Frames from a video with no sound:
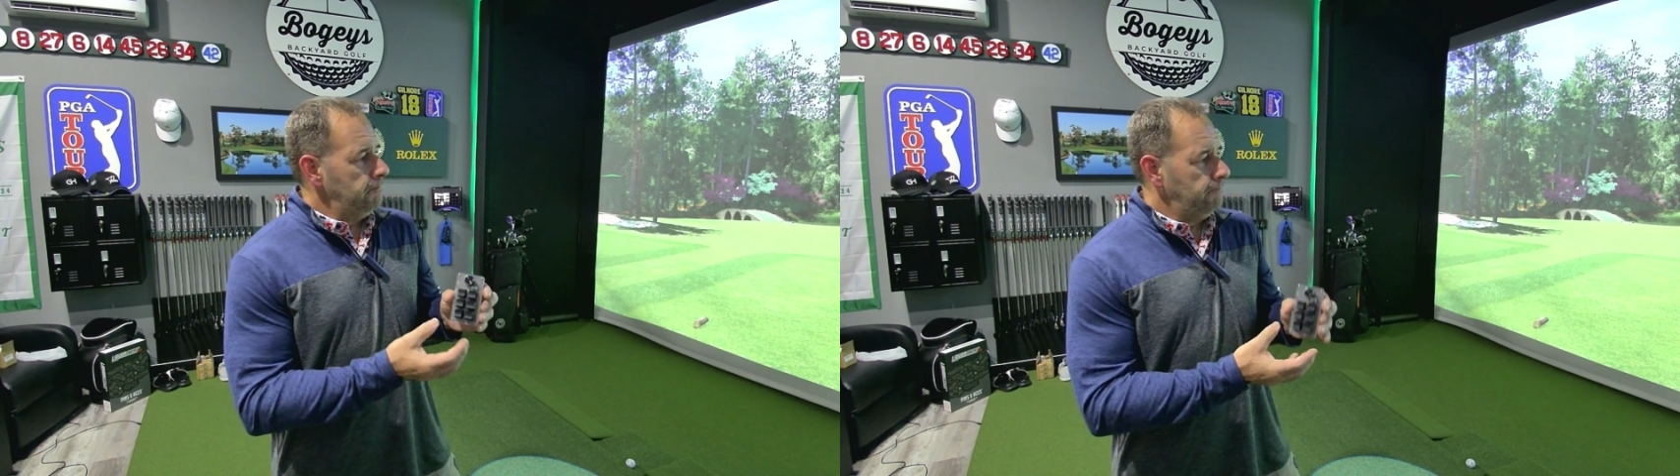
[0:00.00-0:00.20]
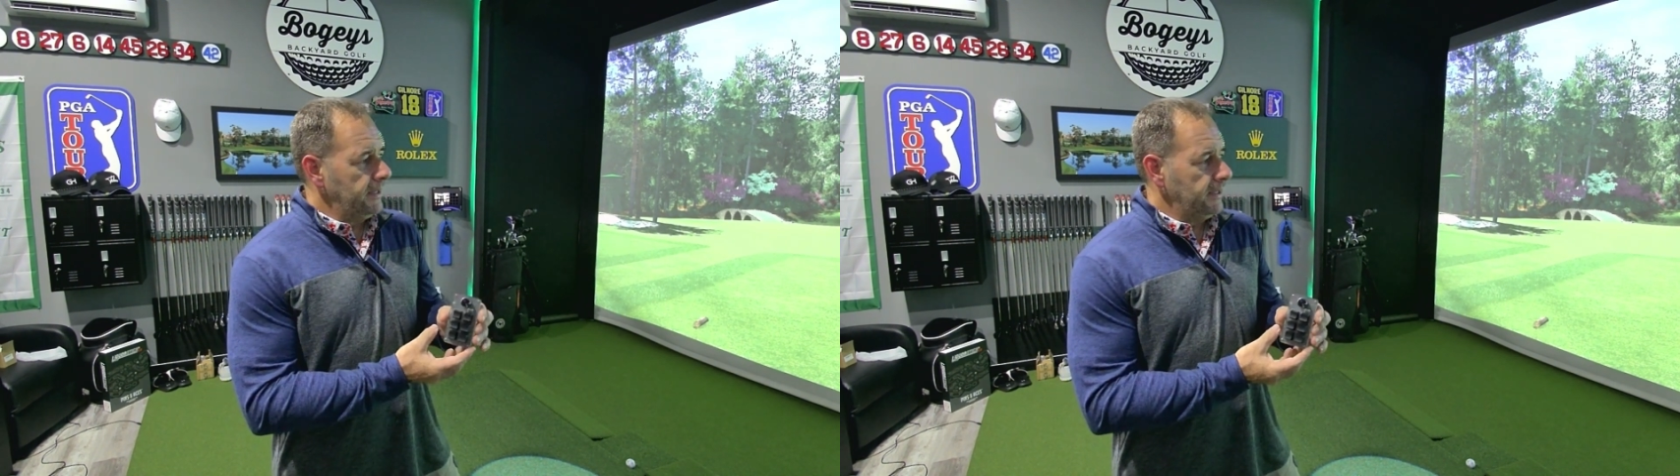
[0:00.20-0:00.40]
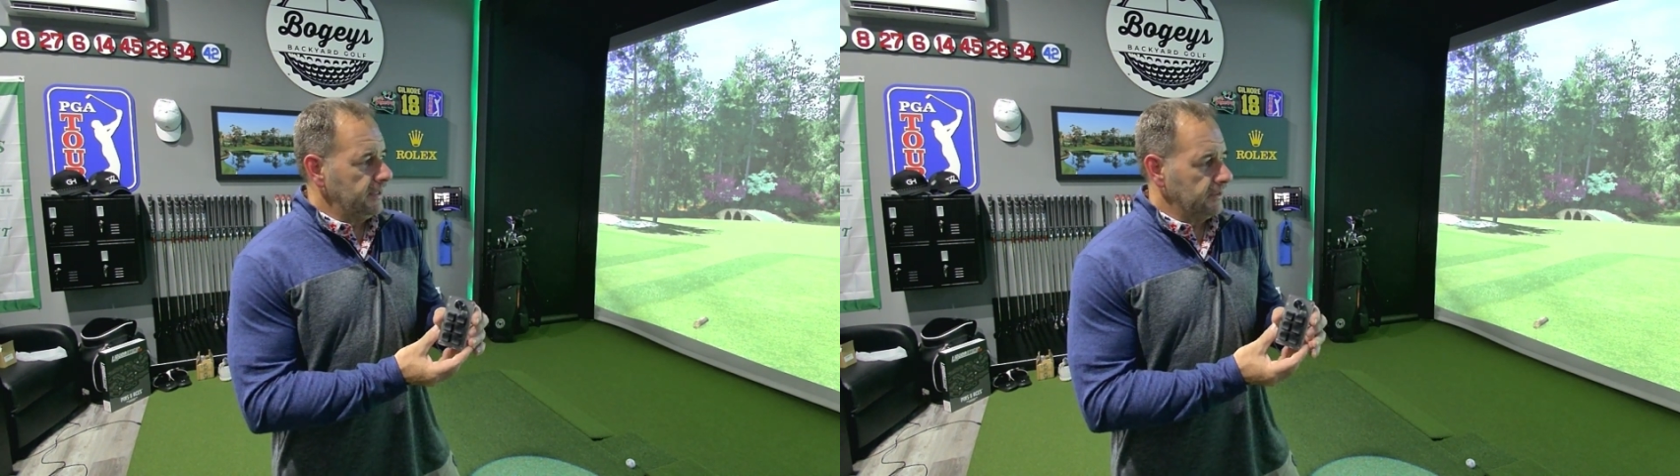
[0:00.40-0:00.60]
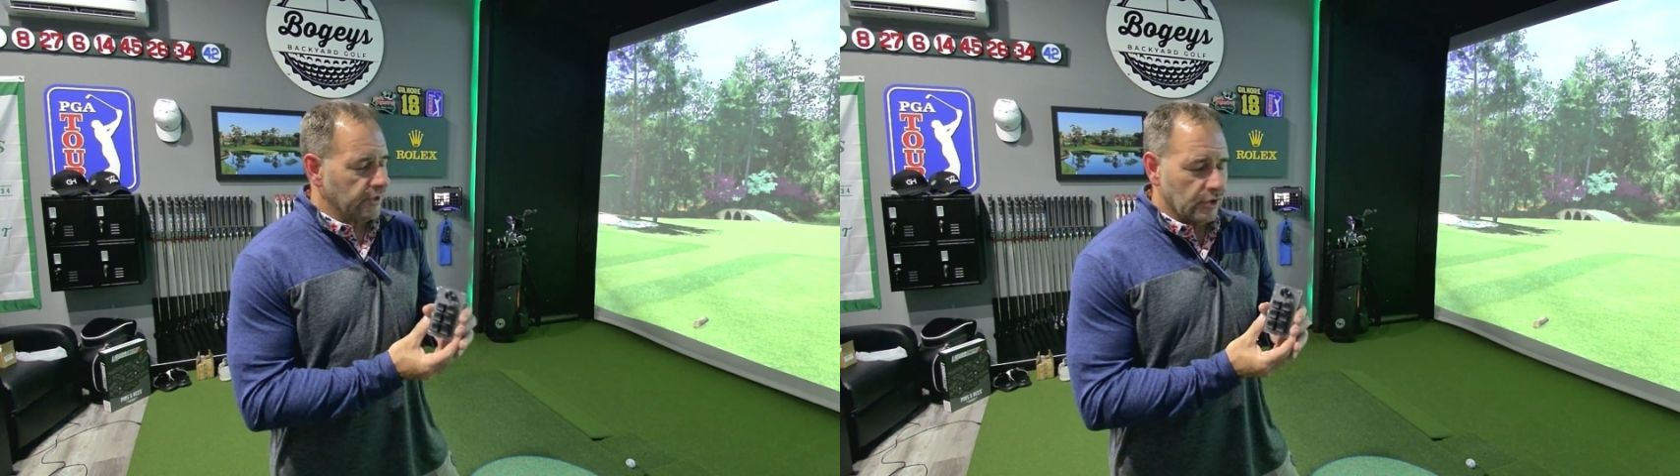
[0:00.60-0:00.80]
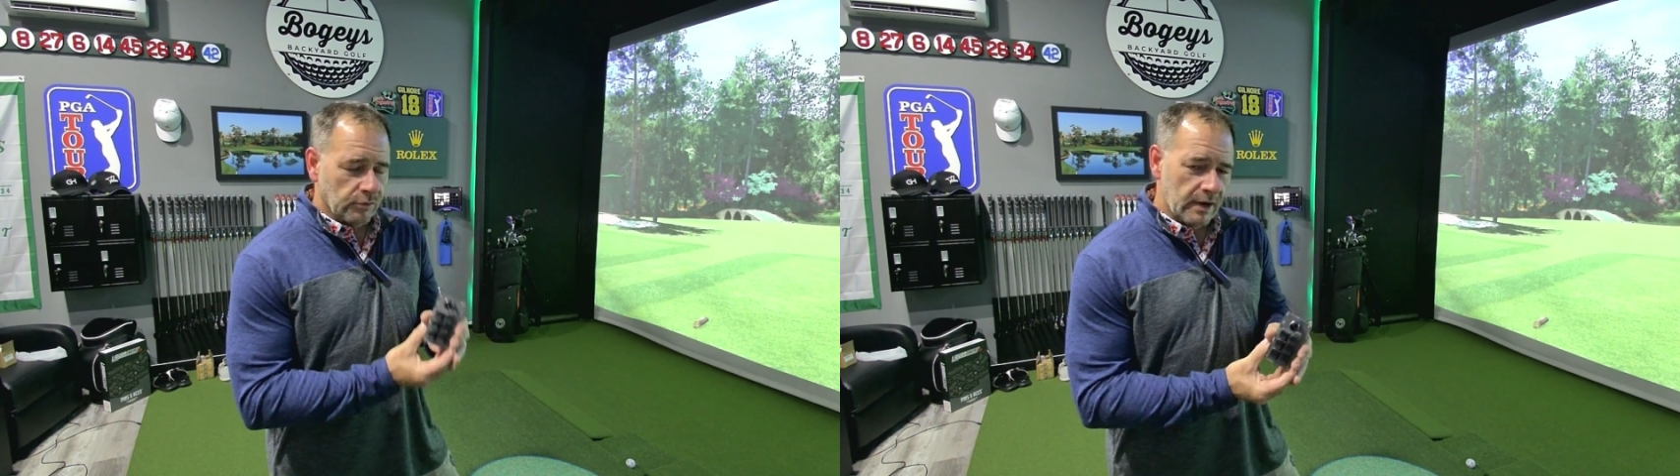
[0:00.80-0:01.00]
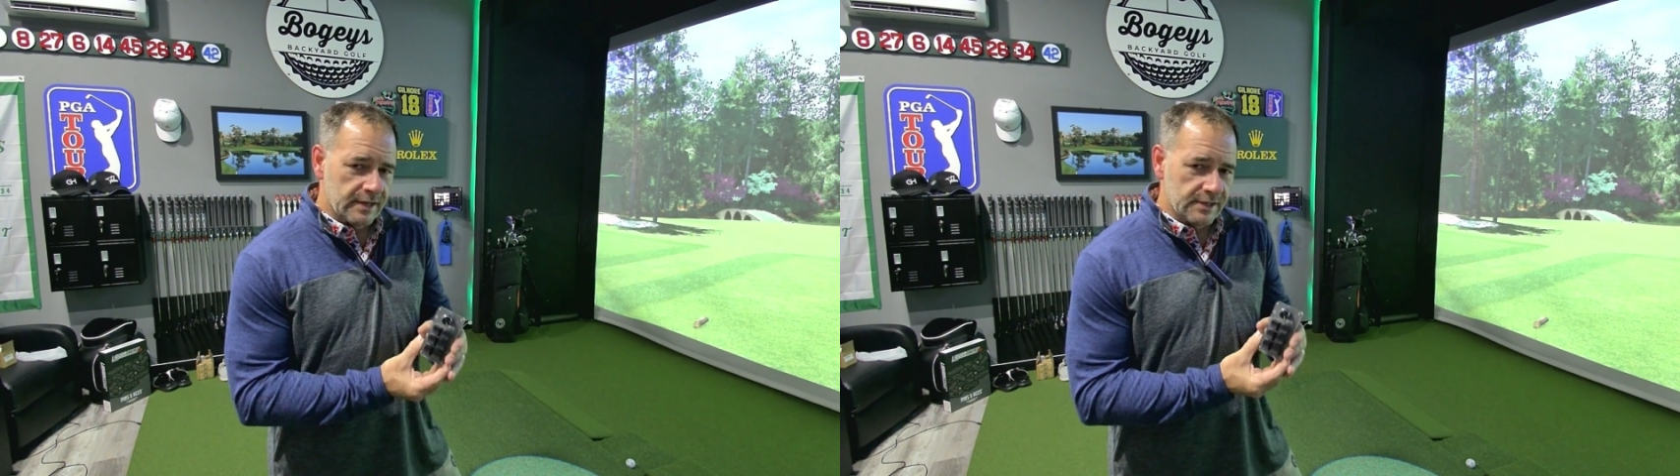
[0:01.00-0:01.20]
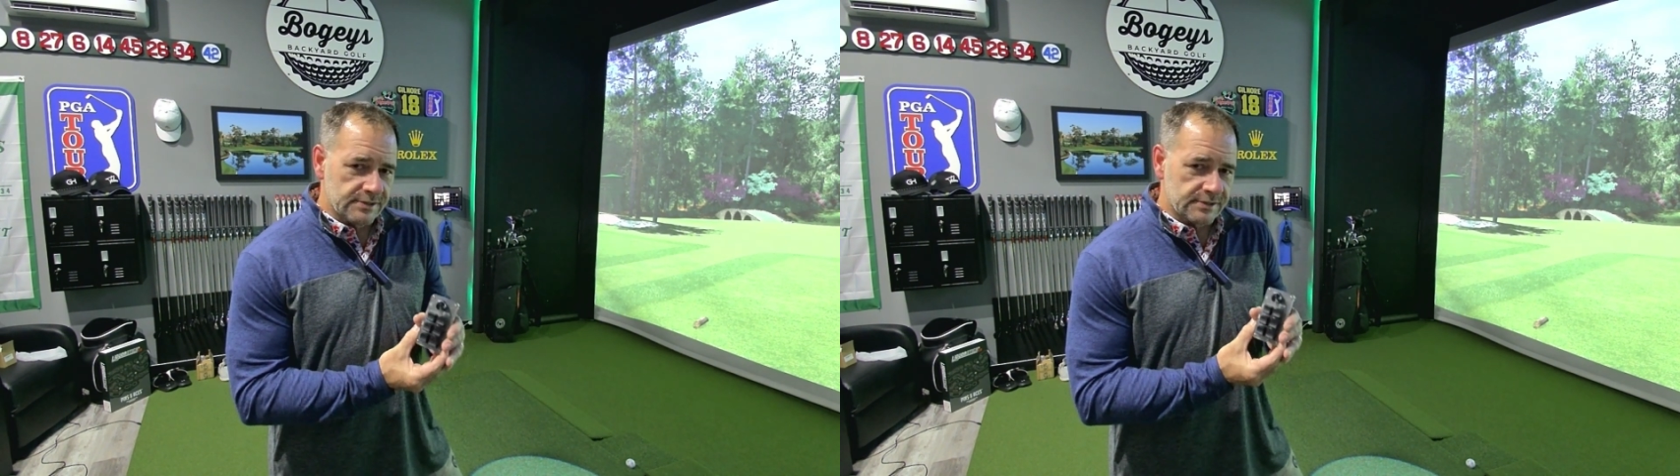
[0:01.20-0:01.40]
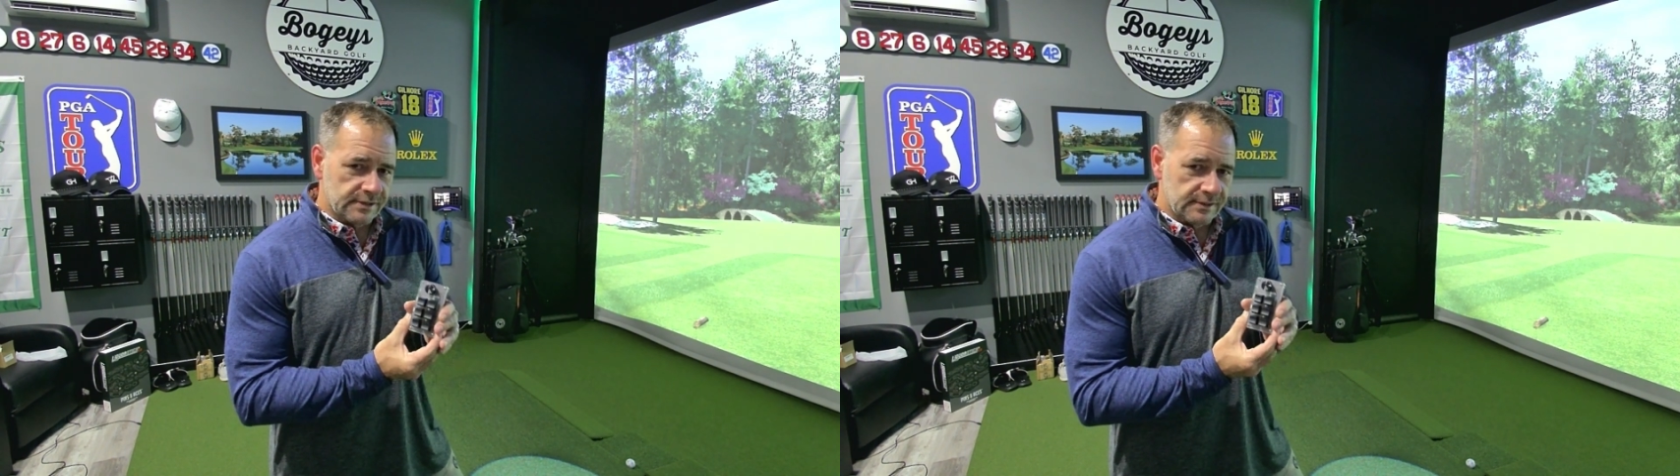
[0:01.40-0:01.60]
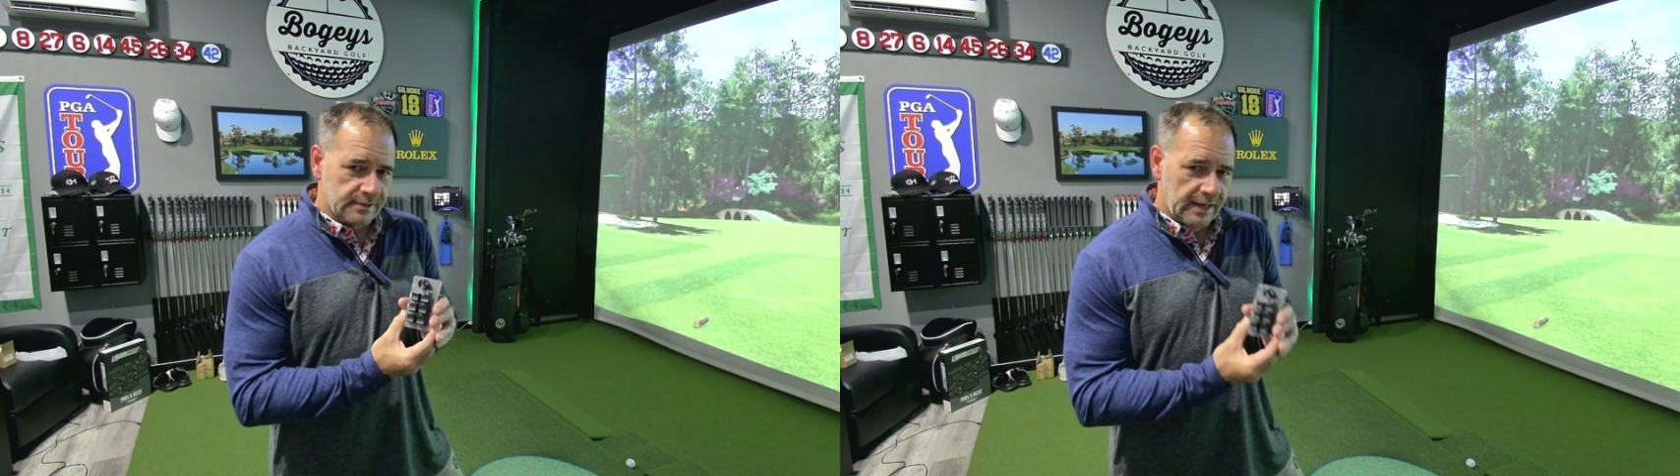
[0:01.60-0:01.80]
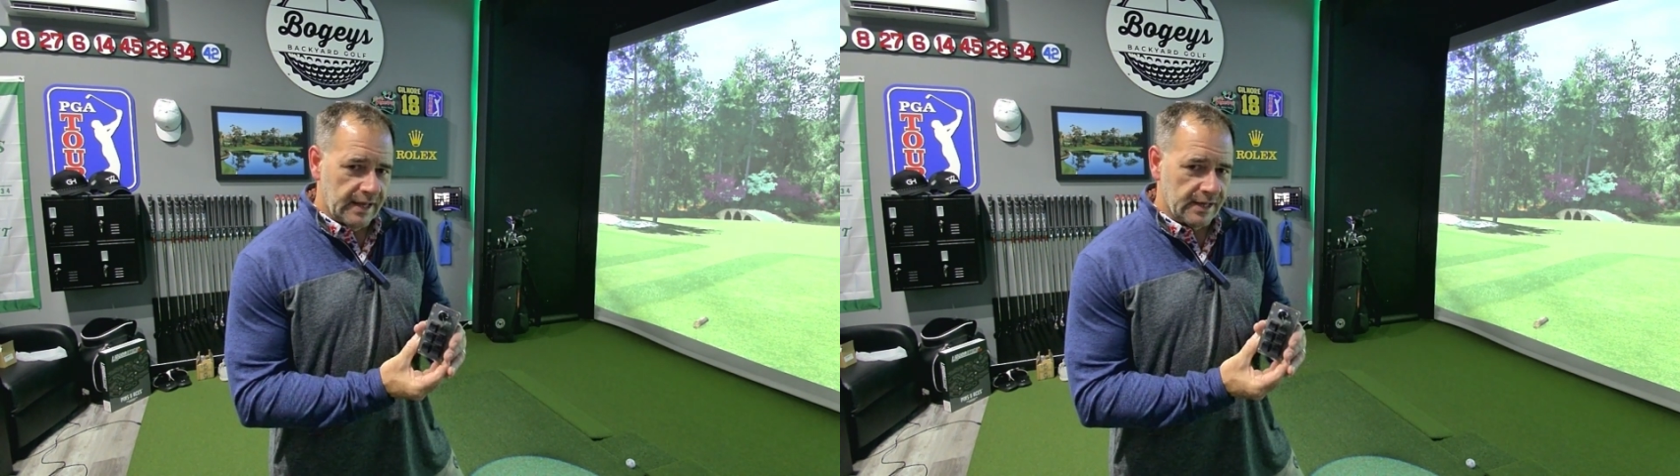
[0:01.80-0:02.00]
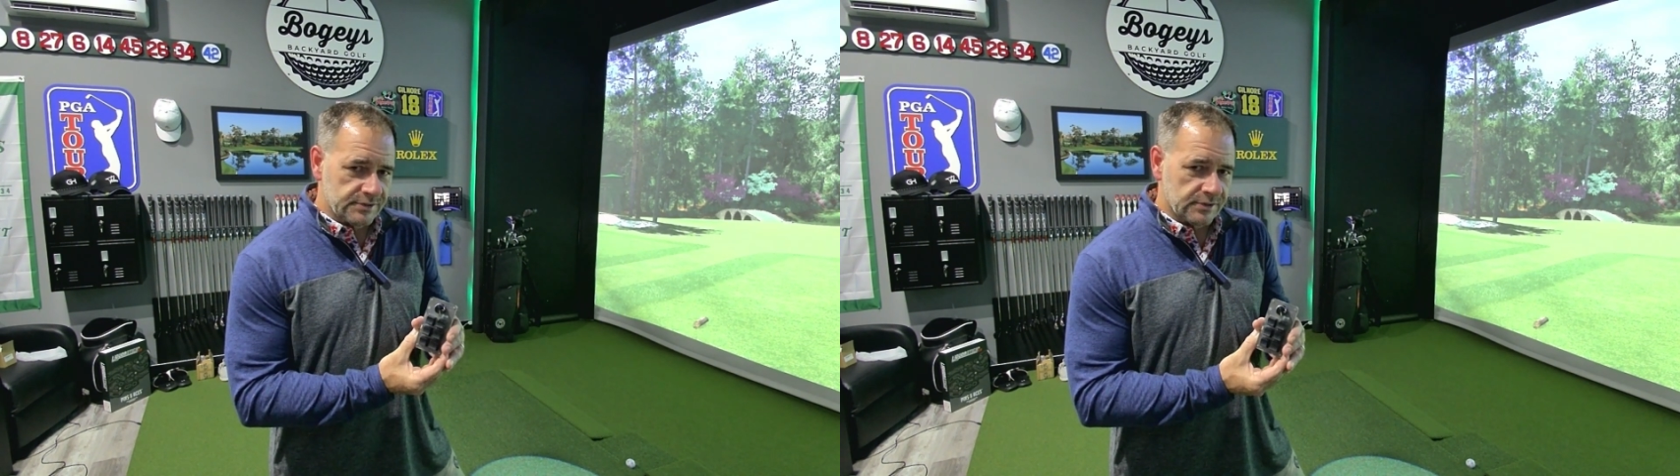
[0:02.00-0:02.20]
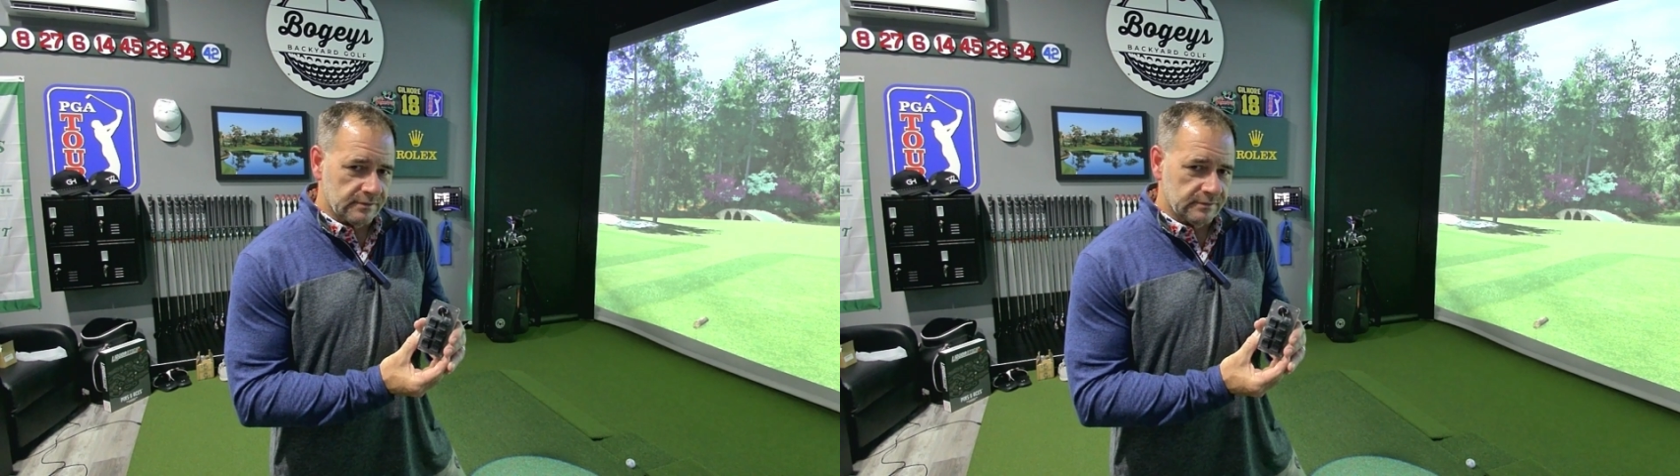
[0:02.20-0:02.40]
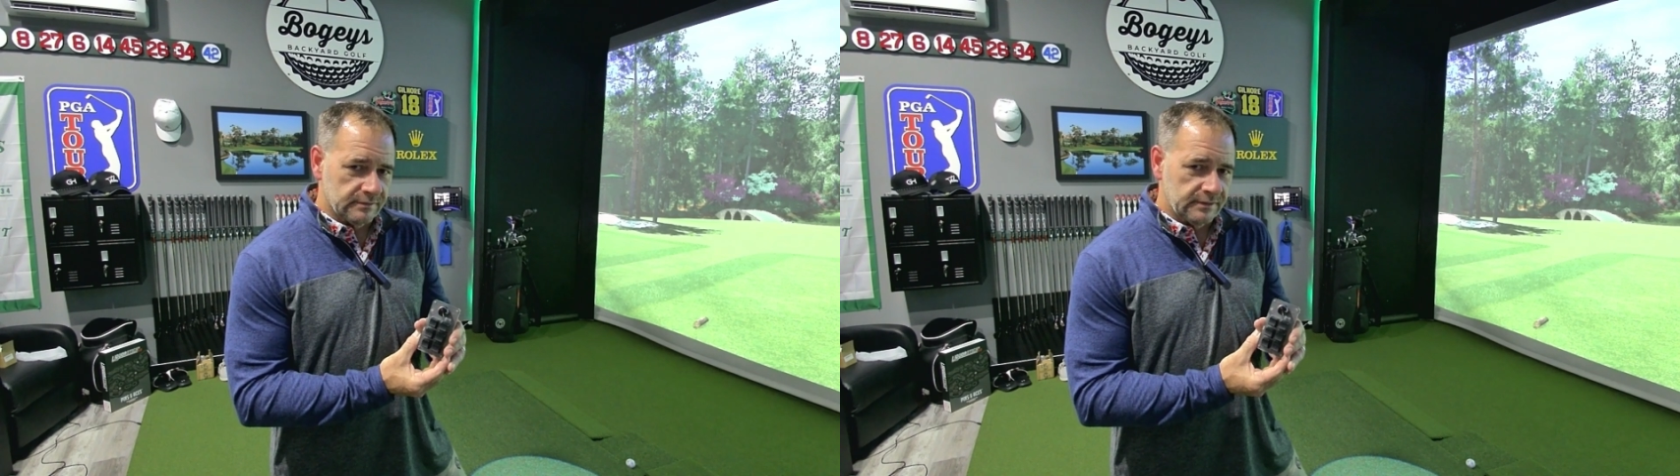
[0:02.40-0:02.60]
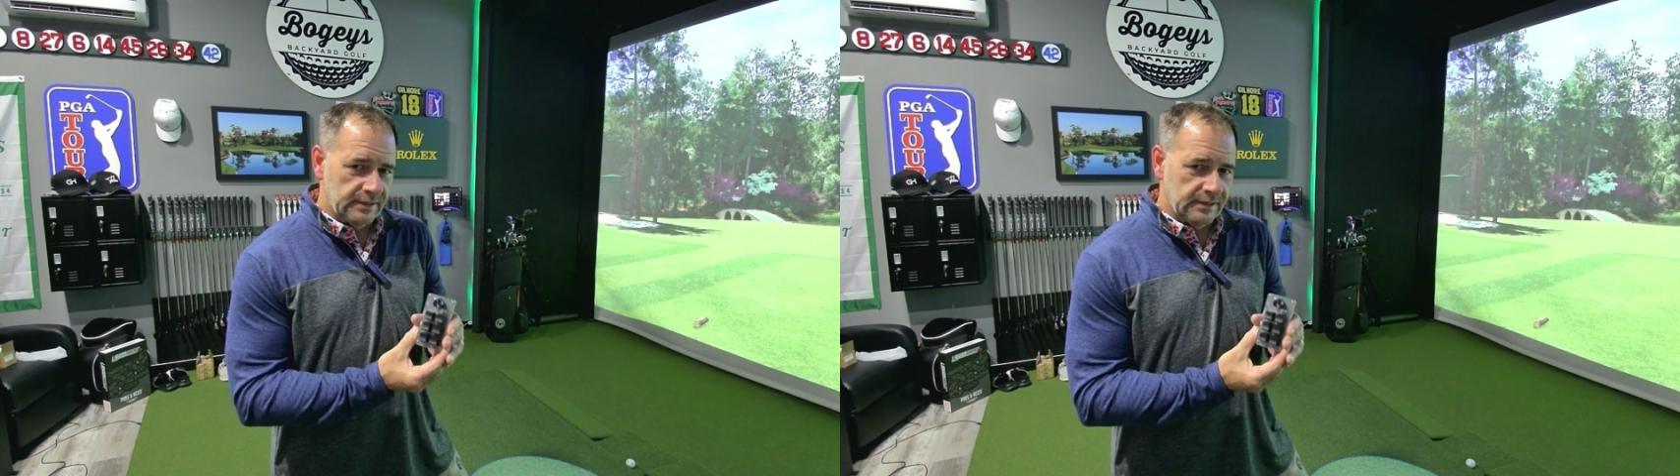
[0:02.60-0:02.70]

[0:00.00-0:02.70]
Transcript: being the greatest answer